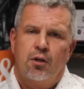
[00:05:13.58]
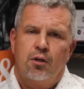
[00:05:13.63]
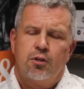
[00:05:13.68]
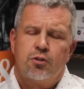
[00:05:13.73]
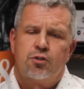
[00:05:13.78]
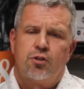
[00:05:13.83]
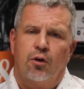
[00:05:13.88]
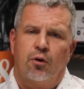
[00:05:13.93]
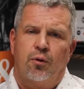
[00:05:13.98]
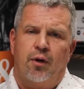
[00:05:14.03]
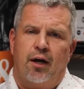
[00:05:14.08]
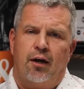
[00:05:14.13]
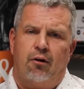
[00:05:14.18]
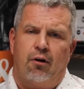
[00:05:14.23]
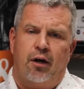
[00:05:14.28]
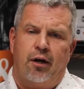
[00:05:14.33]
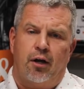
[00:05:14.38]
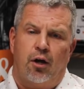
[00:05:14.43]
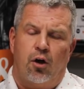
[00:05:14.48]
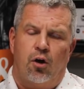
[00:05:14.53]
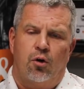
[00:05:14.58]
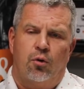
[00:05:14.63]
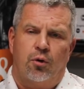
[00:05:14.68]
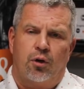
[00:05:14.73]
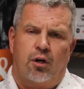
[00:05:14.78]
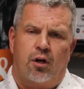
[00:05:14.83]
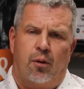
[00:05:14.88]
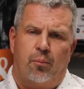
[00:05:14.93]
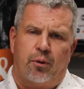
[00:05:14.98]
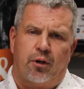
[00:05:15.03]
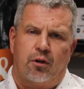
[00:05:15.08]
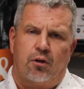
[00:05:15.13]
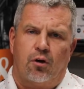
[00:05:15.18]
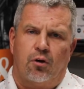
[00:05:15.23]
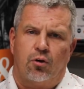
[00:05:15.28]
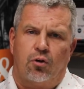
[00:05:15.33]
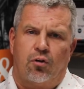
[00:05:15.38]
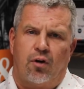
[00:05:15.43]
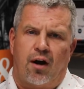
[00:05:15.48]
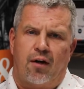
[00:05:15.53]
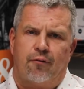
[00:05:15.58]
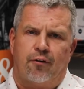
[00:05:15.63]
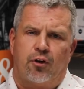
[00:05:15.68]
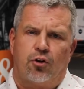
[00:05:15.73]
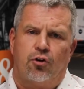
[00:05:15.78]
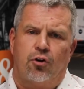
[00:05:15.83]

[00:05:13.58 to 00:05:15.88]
So now I own a company called Graphic